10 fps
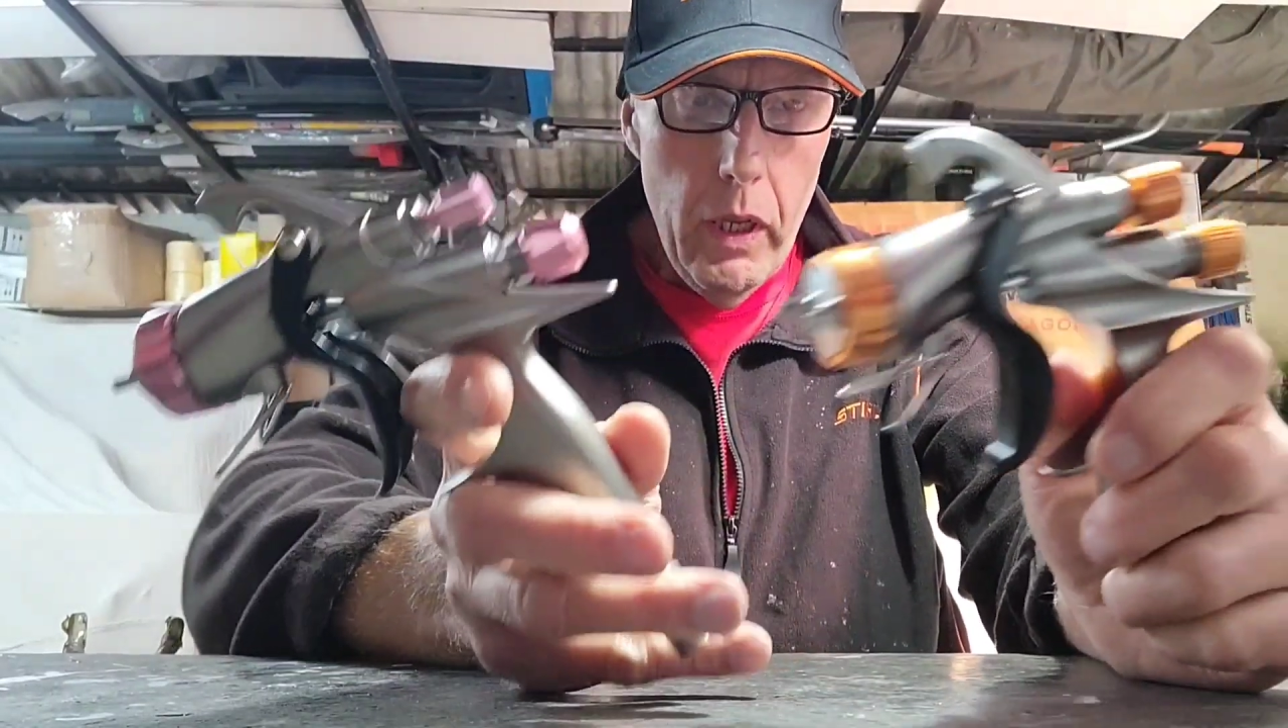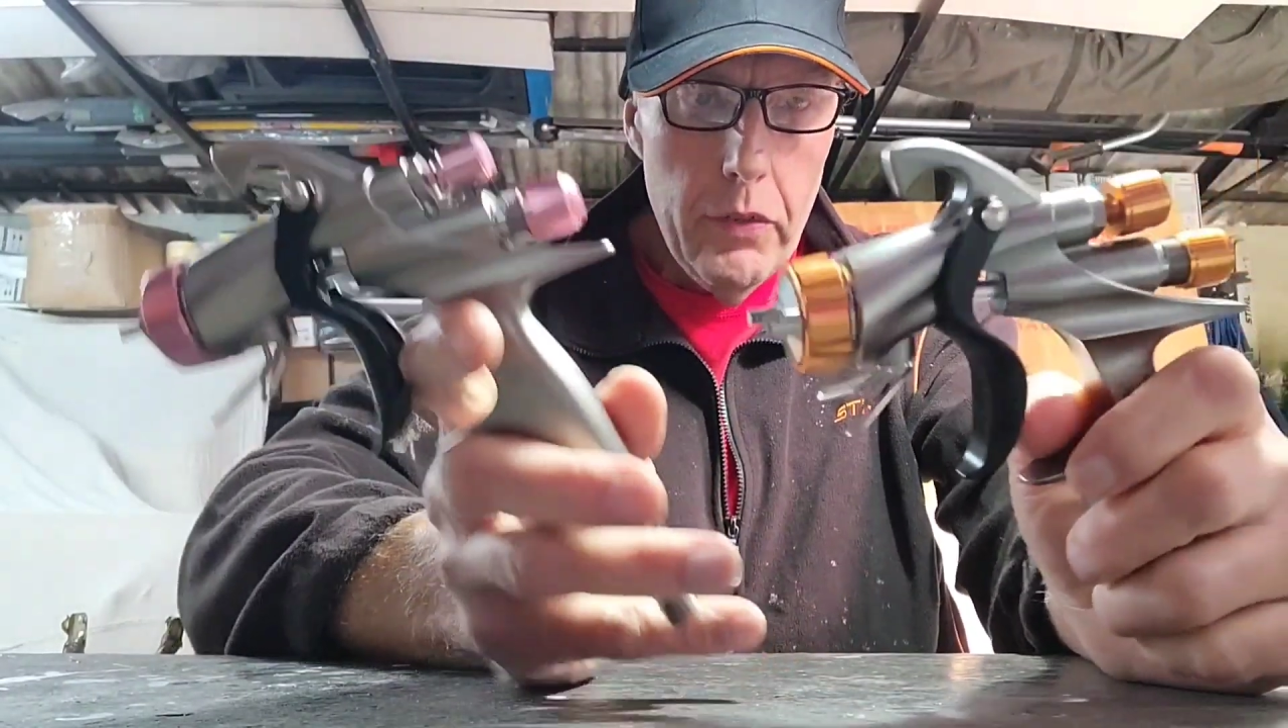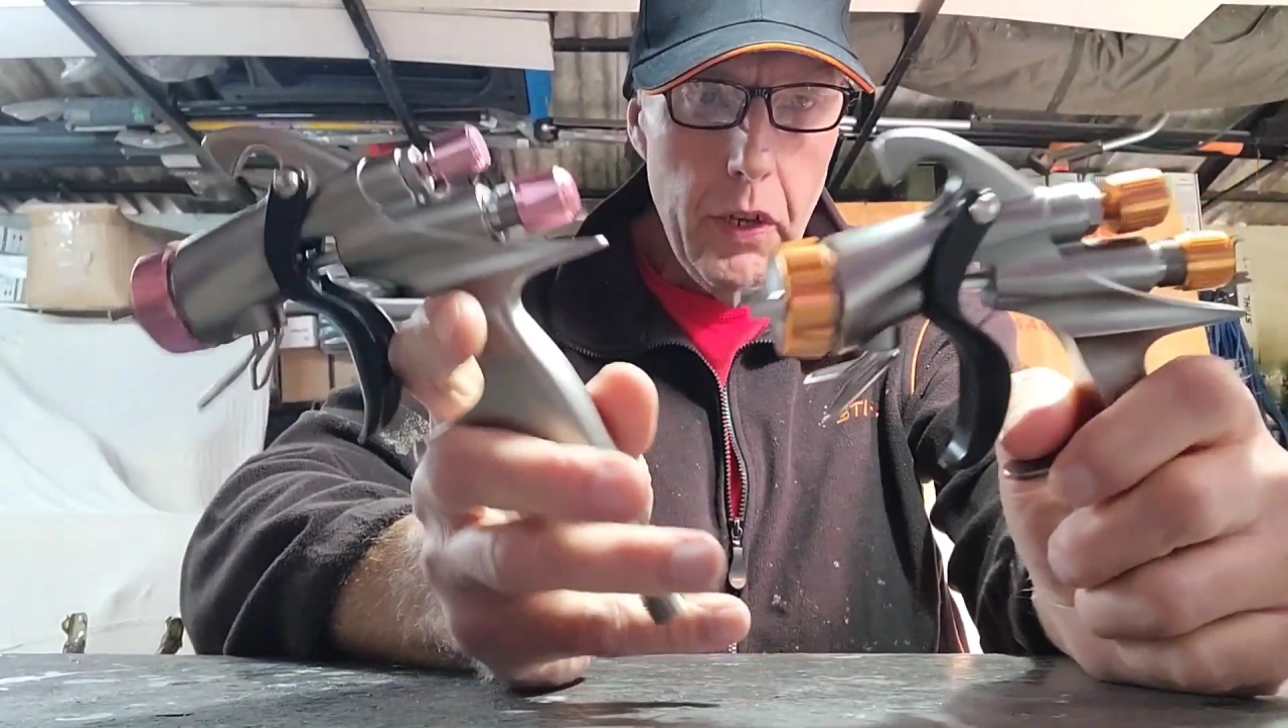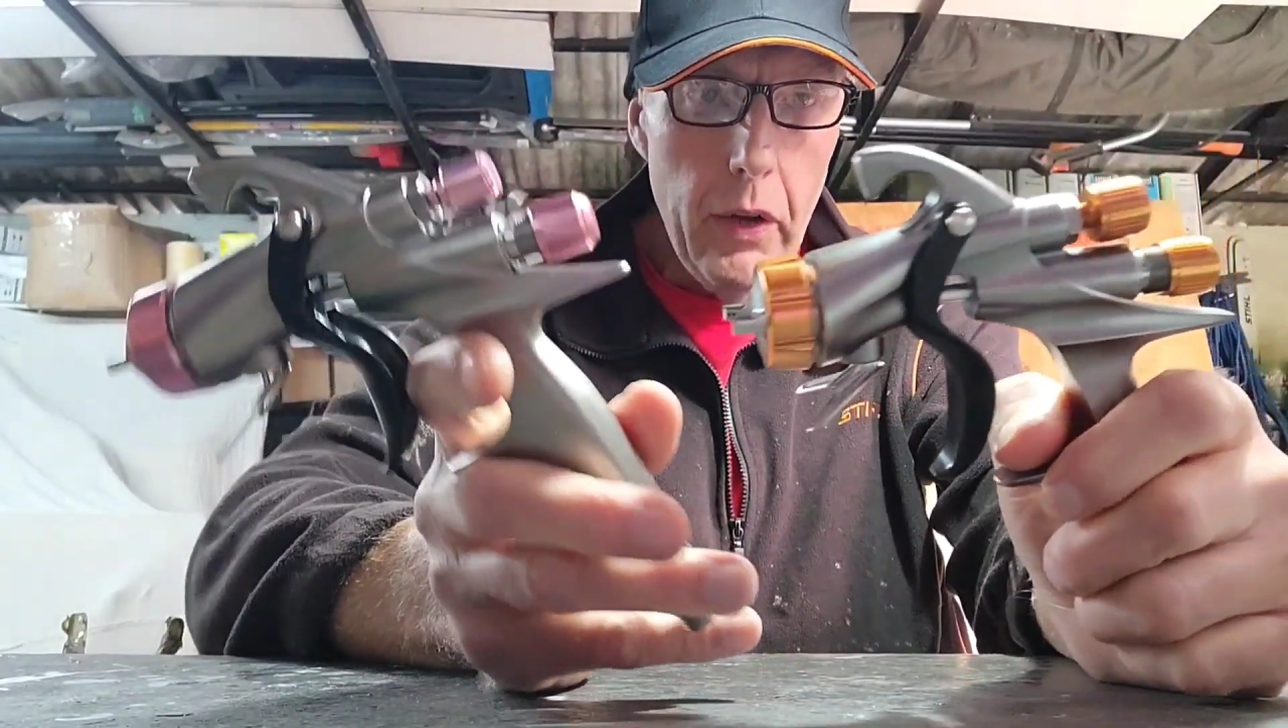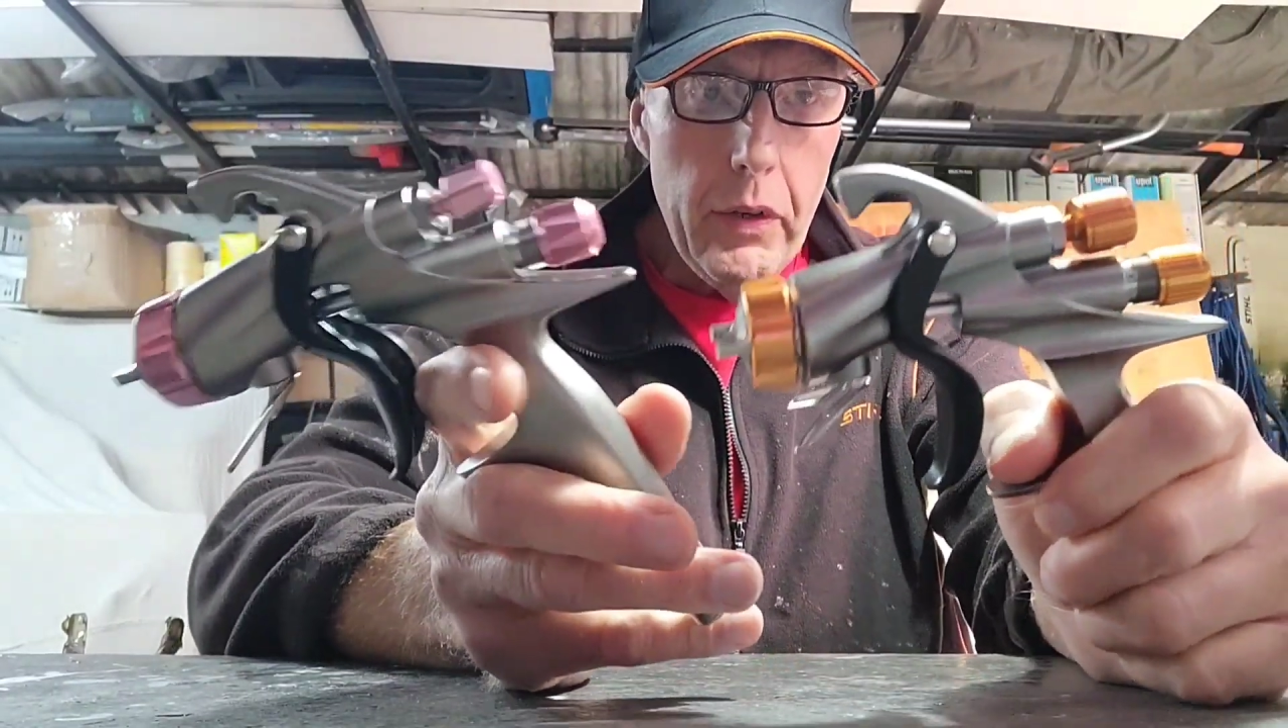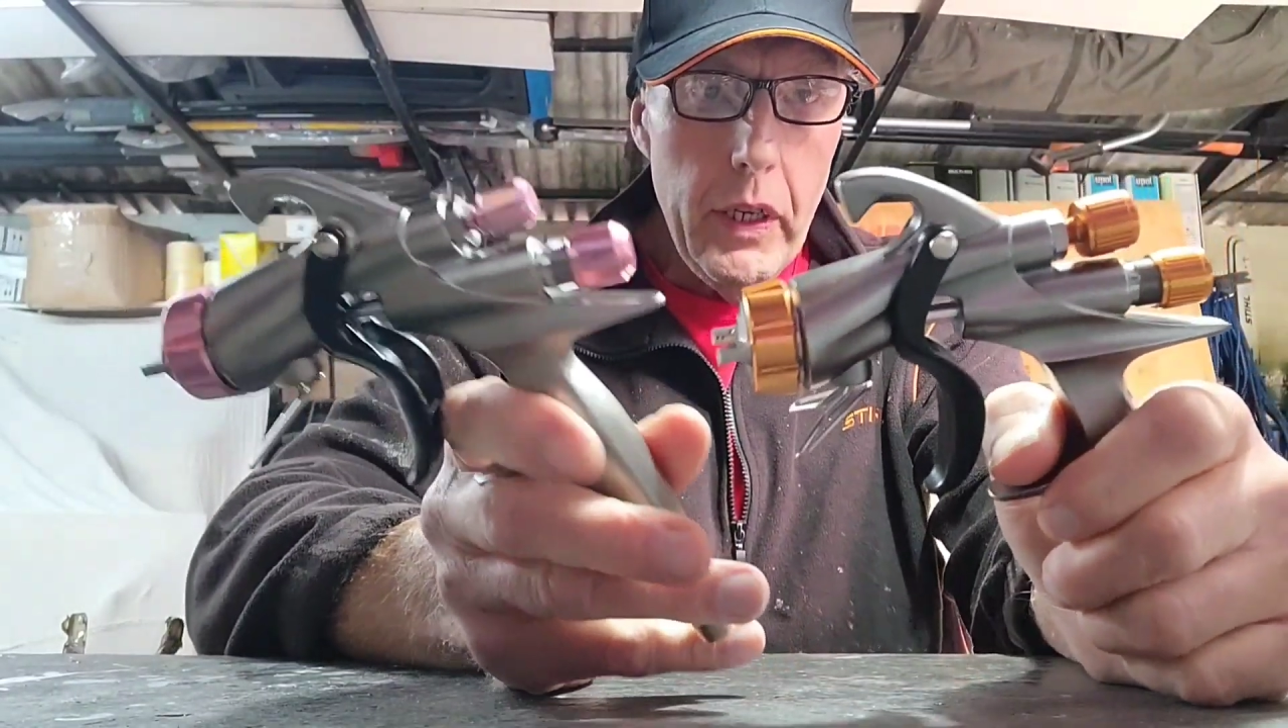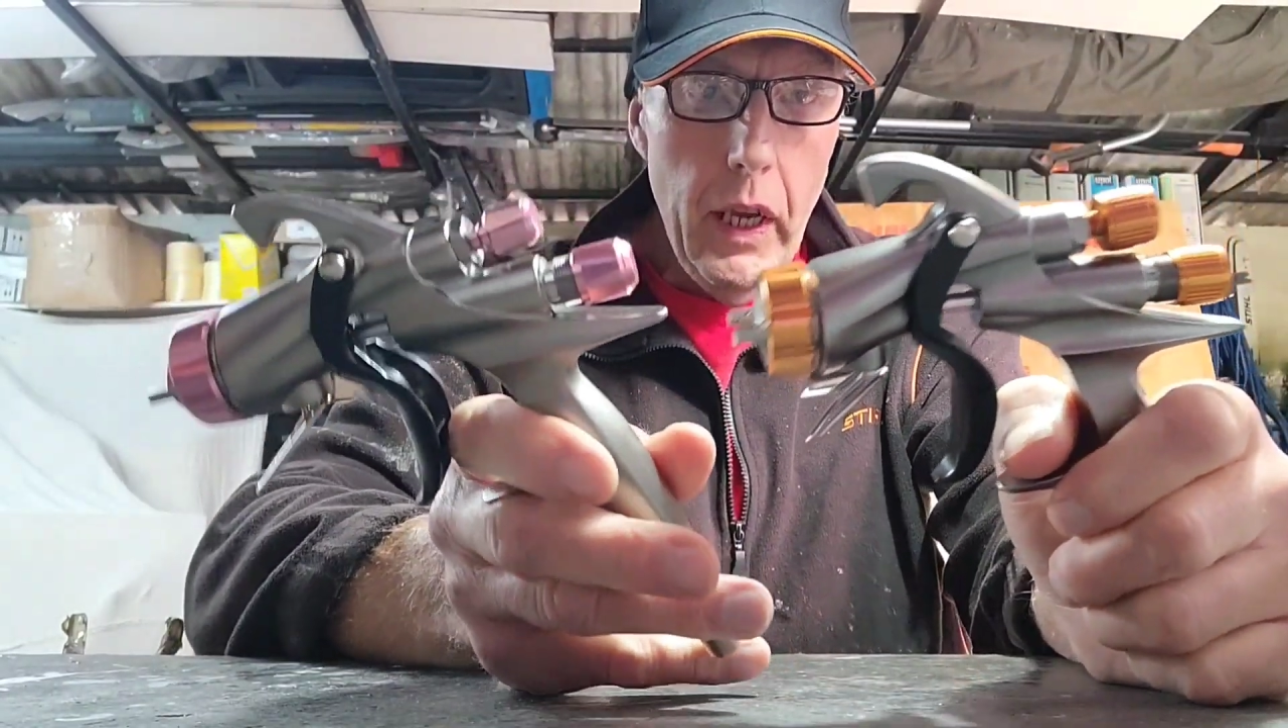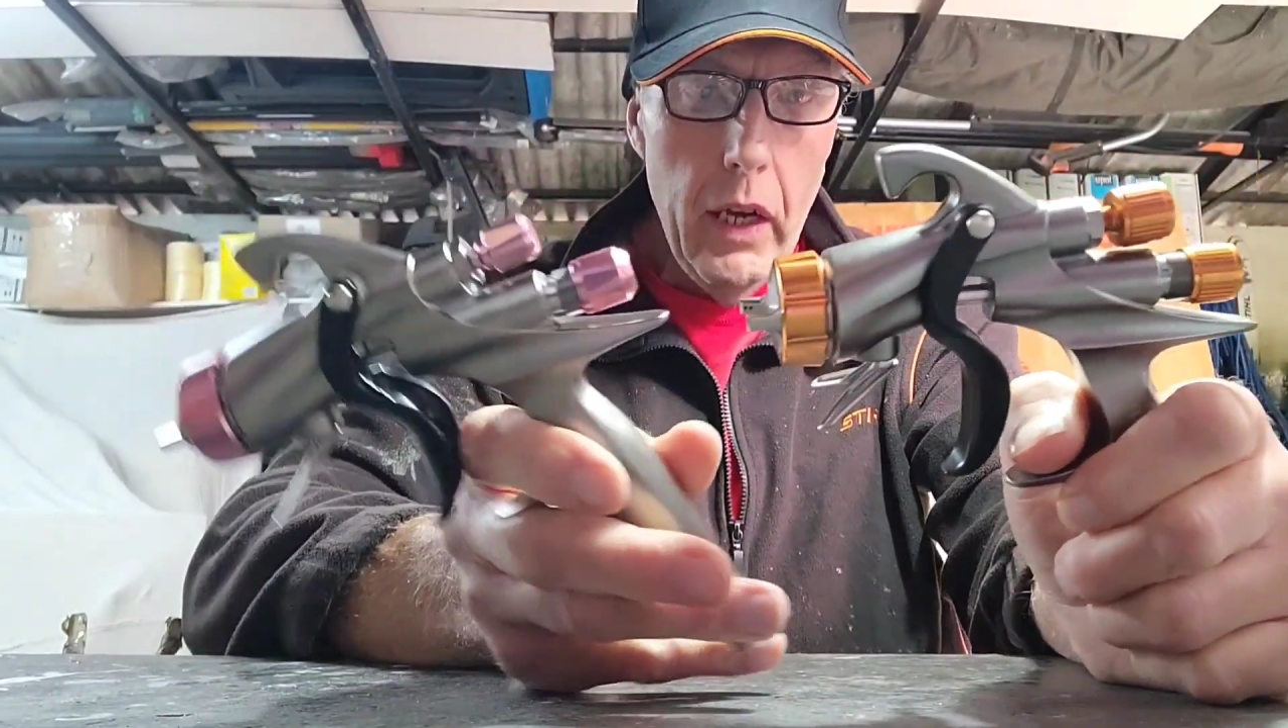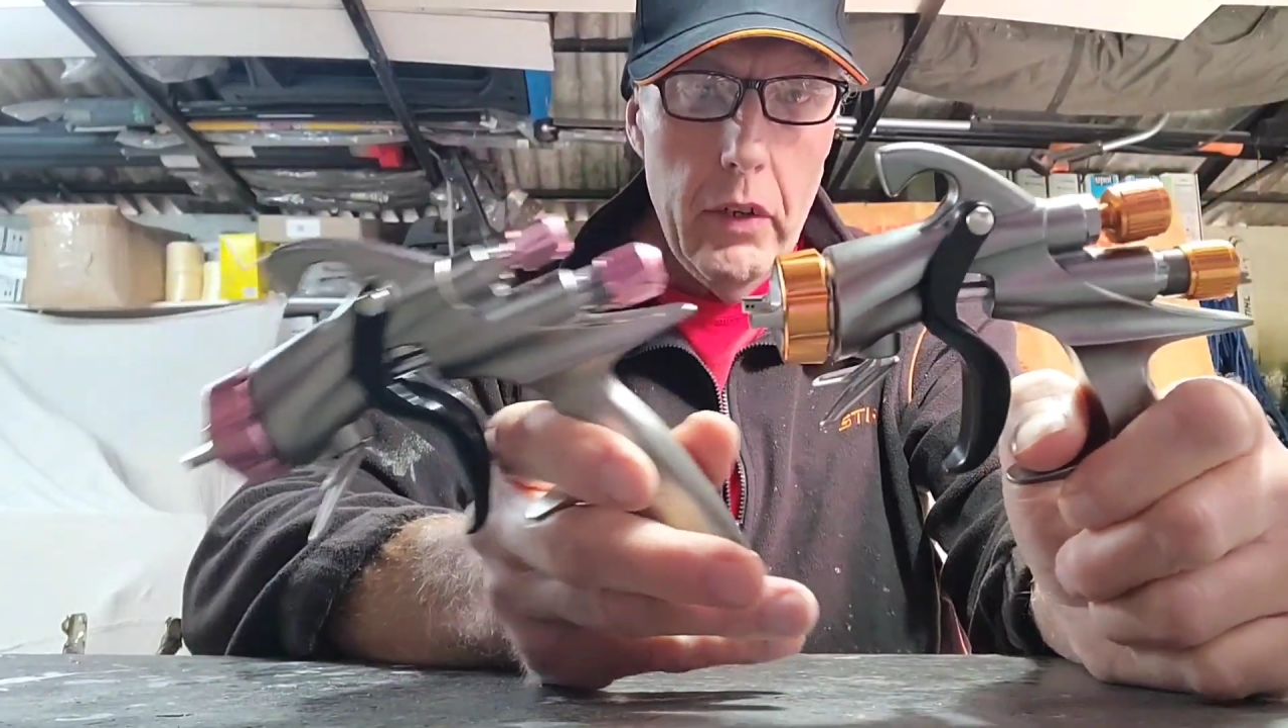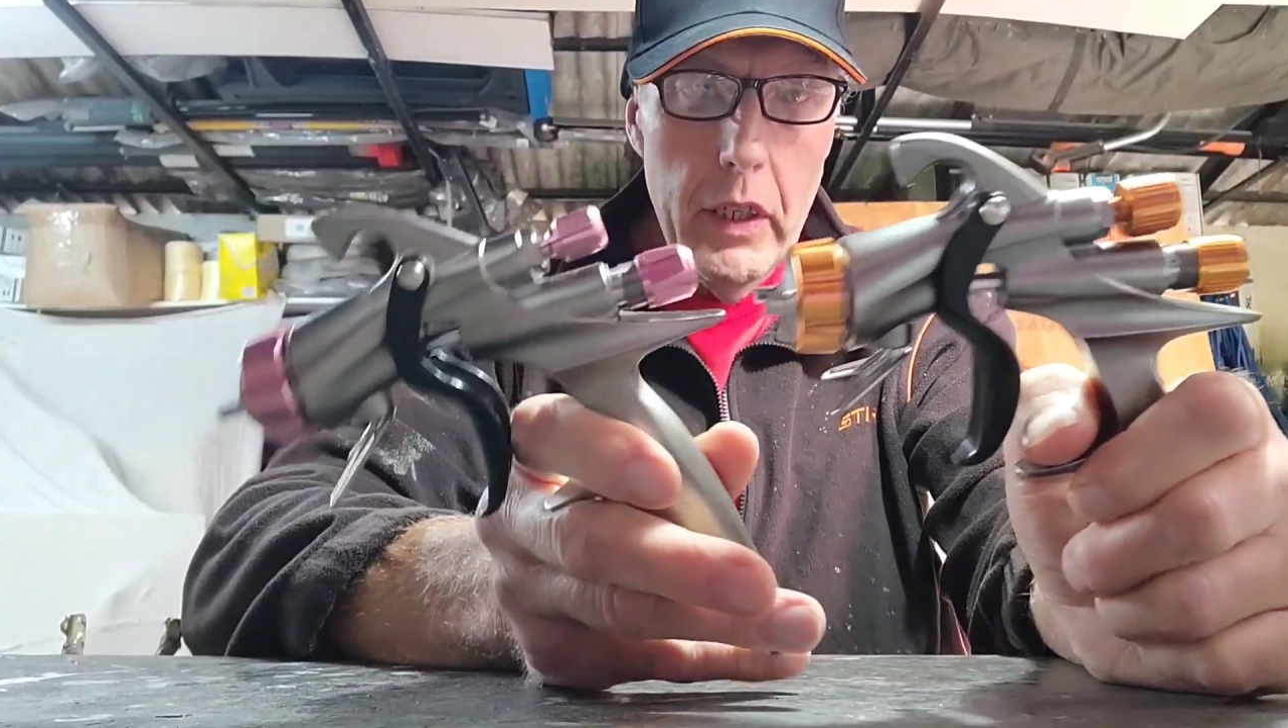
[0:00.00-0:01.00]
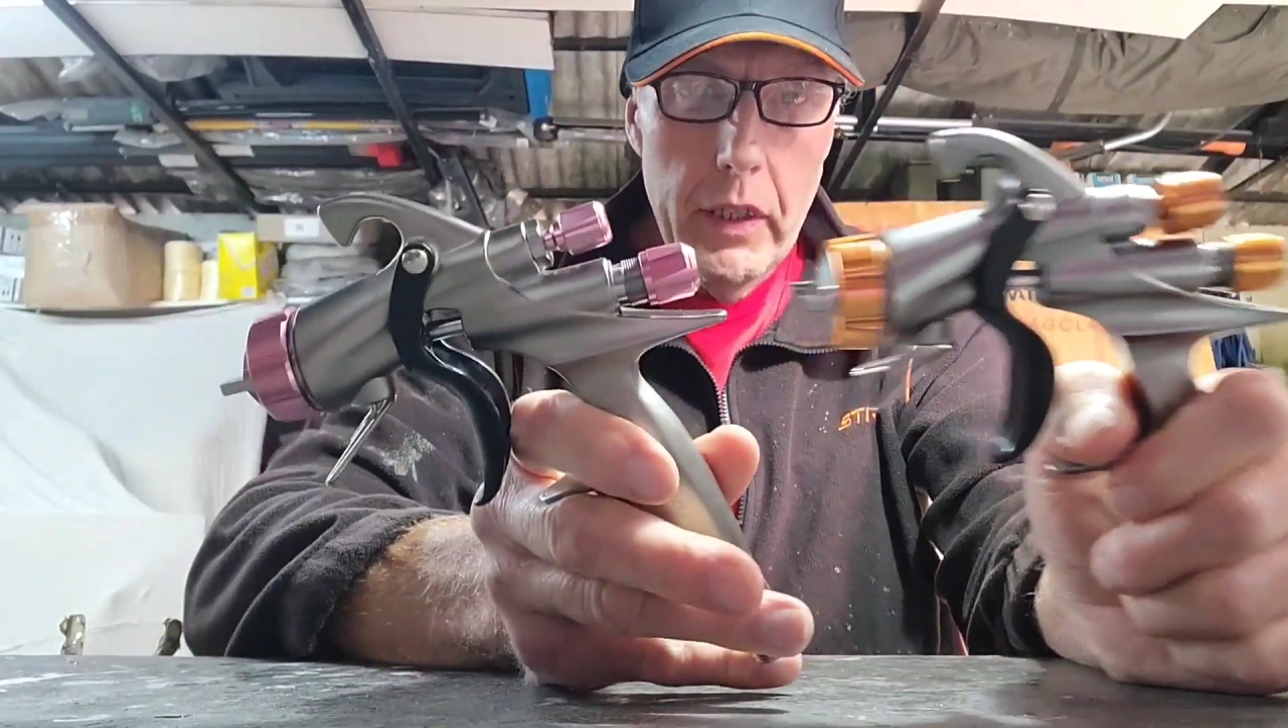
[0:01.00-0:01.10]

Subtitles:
So the only